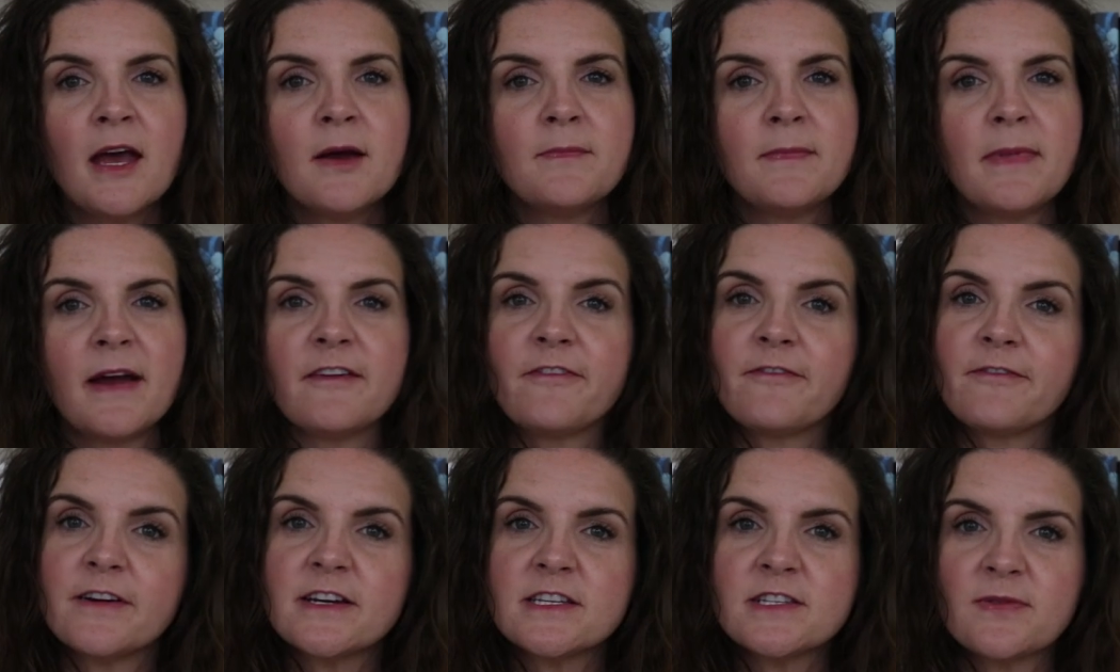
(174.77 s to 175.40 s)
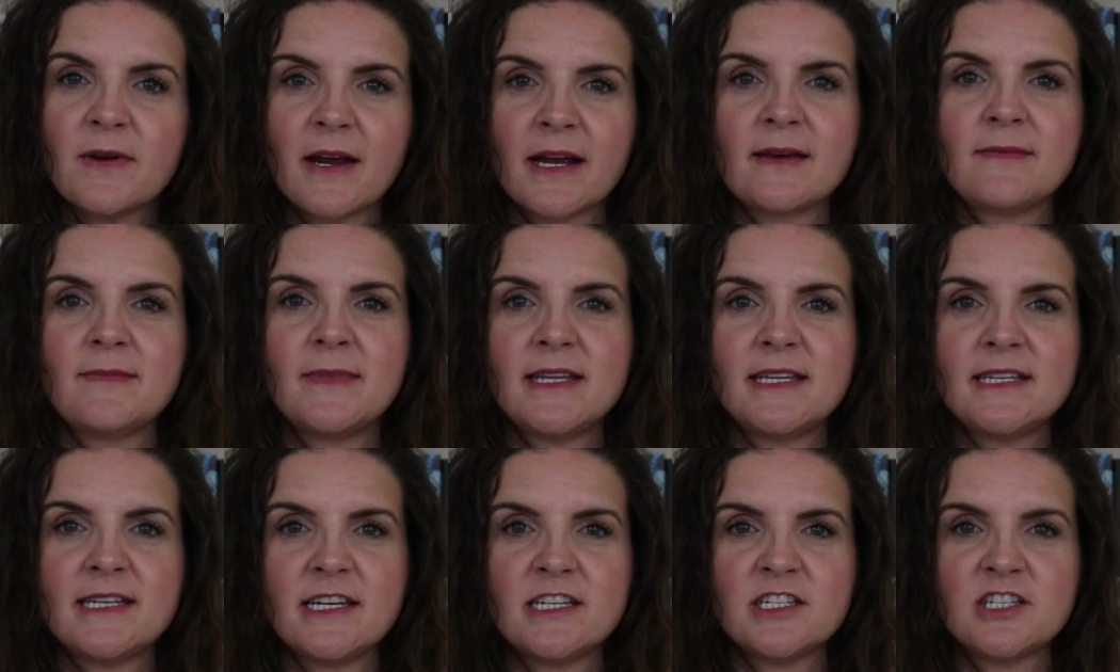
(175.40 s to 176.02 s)
My first
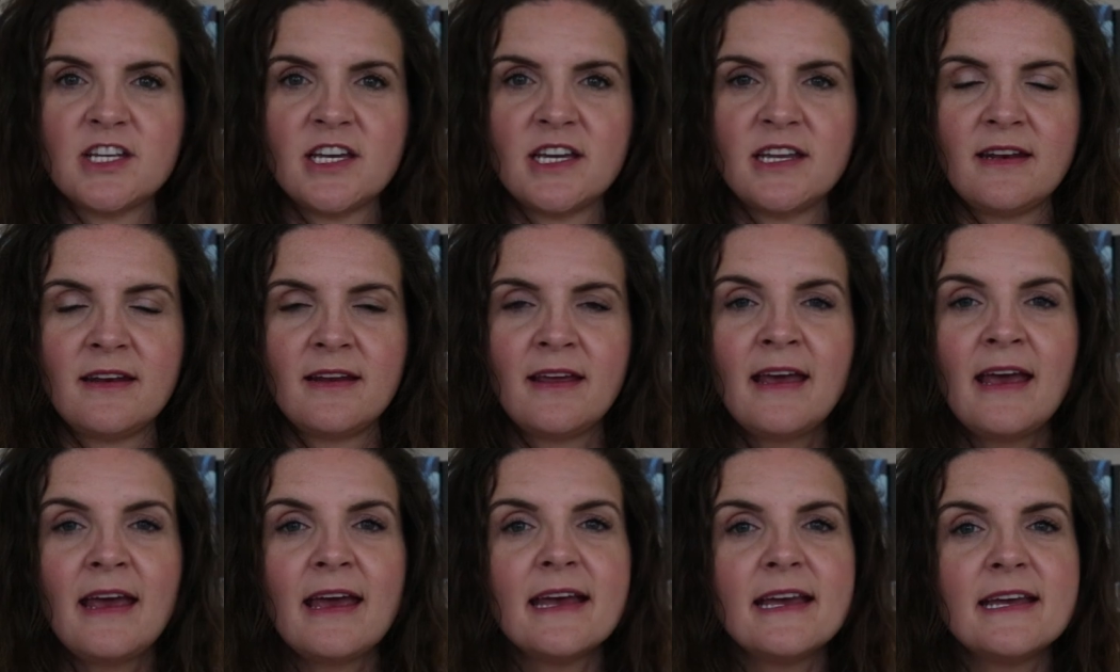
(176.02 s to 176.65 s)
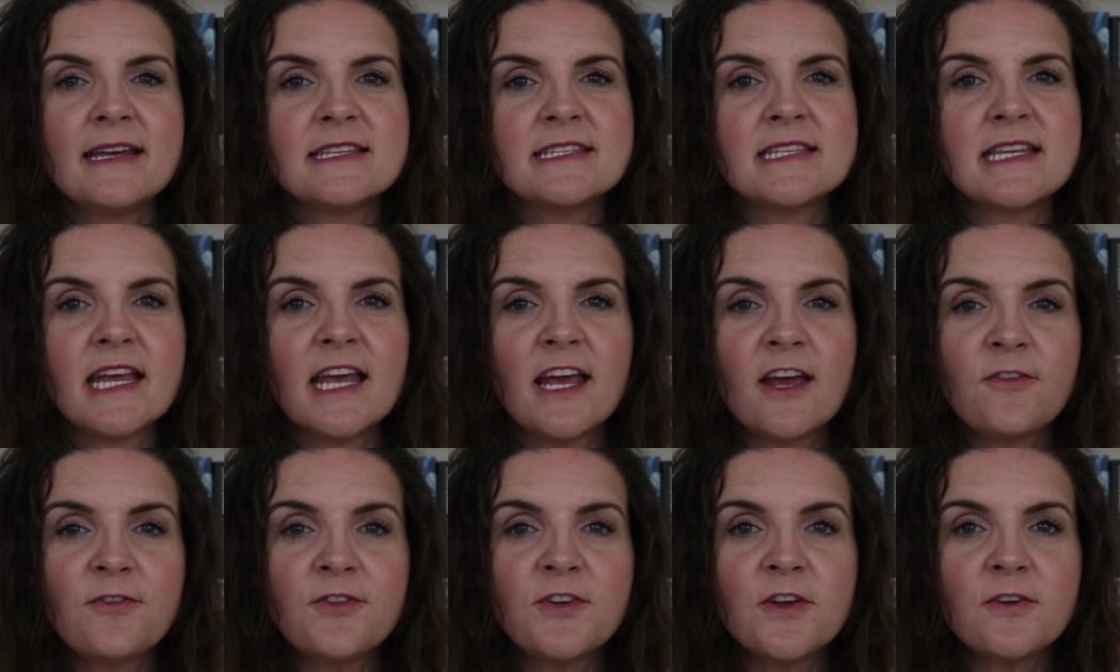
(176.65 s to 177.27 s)
recommendation is
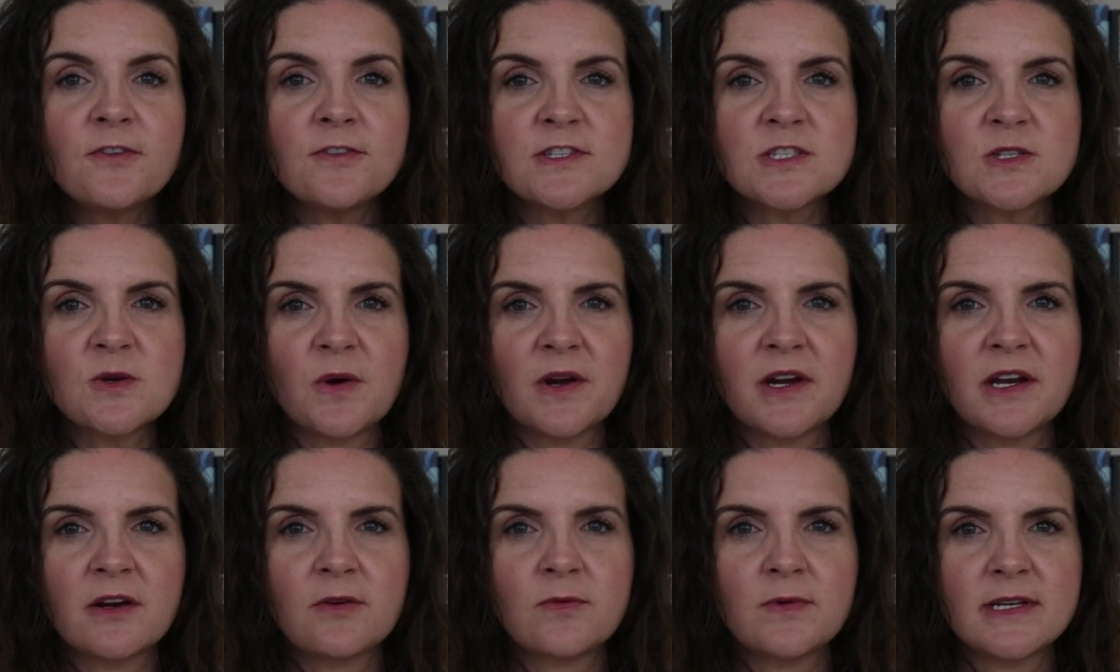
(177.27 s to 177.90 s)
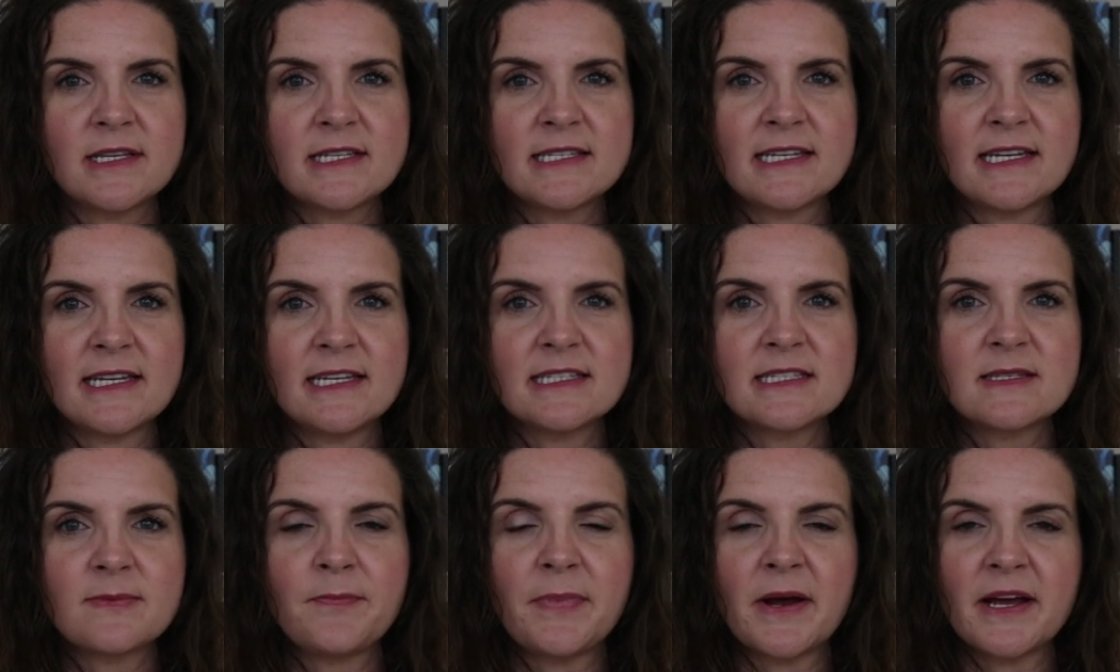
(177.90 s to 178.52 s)
if you've sorted
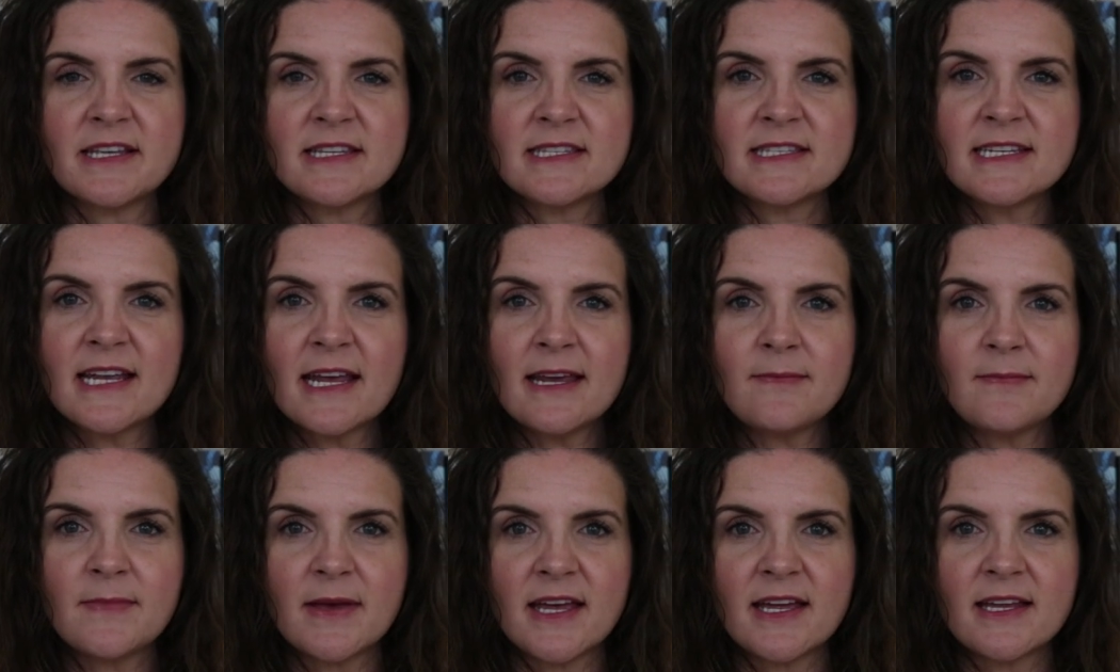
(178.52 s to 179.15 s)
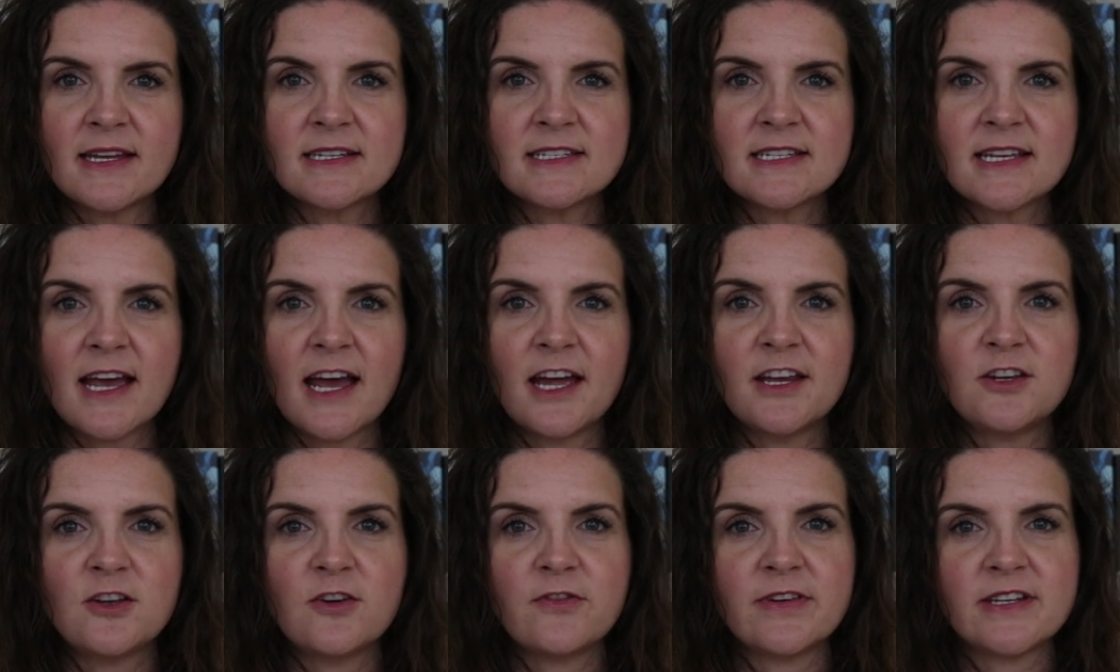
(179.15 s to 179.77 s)
receipts by statement
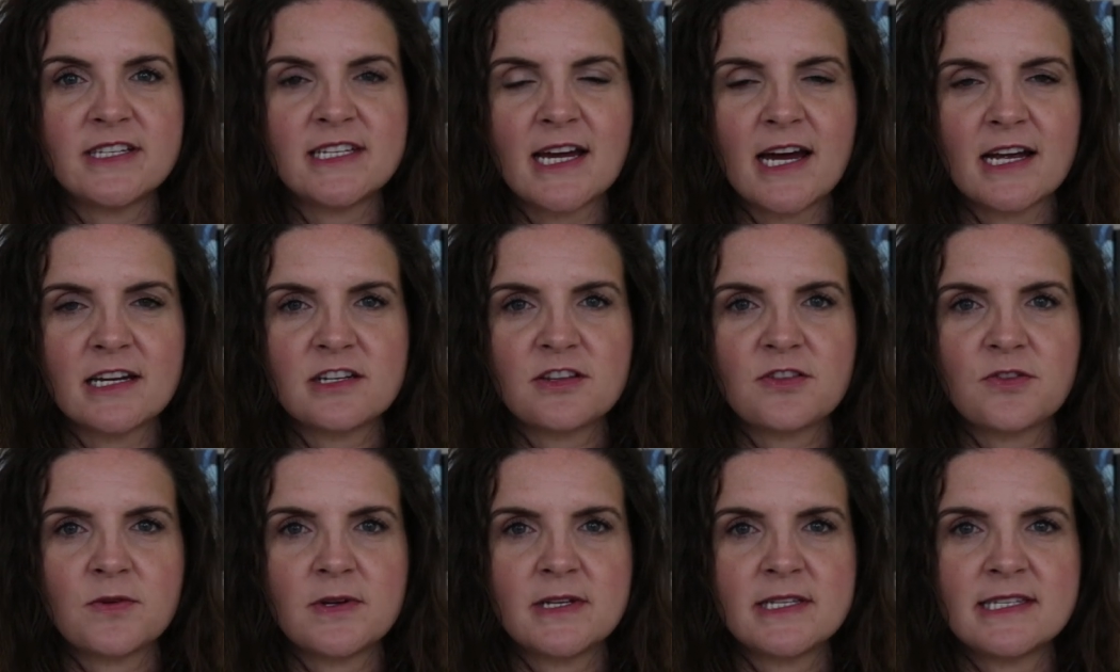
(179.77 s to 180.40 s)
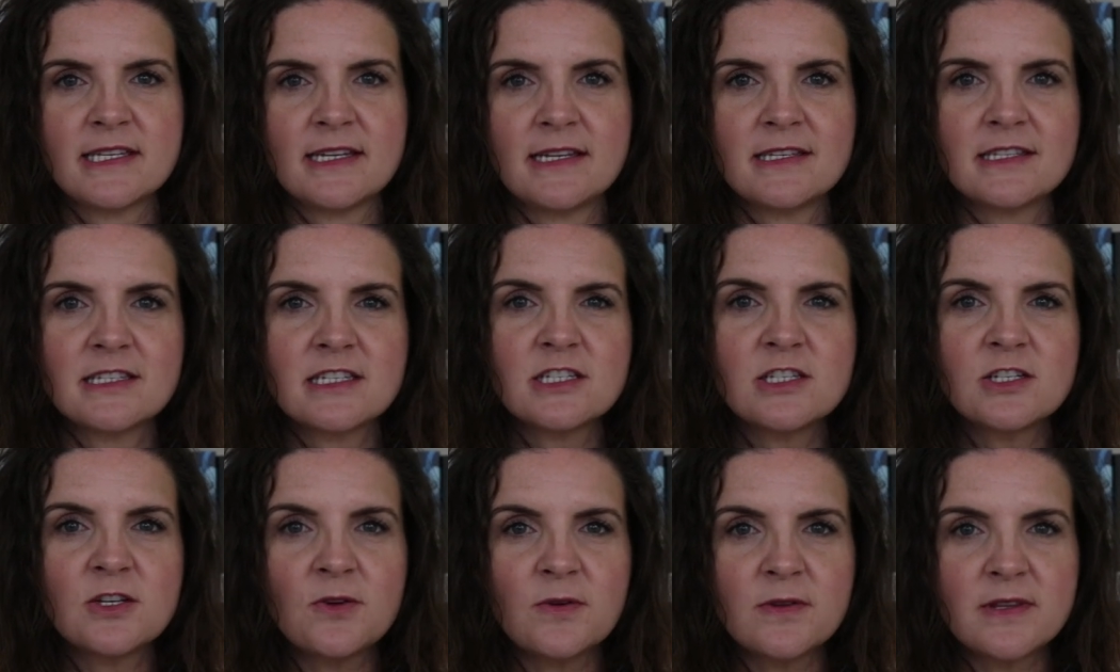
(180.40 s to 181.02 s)
and you've attached the receipts
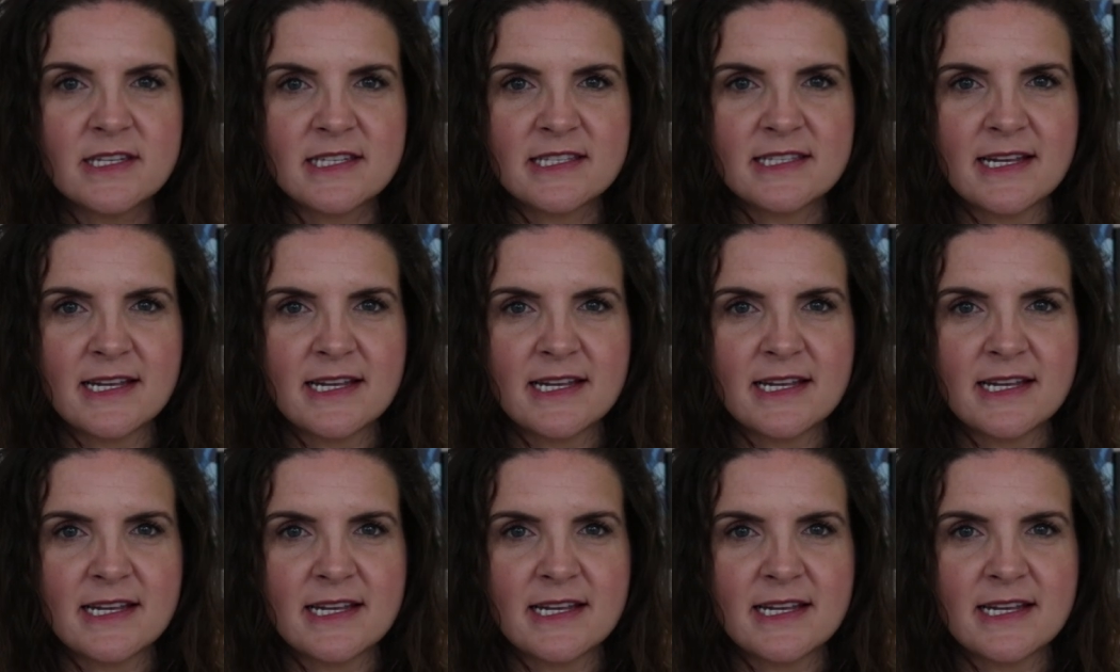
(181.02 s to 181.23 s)
to the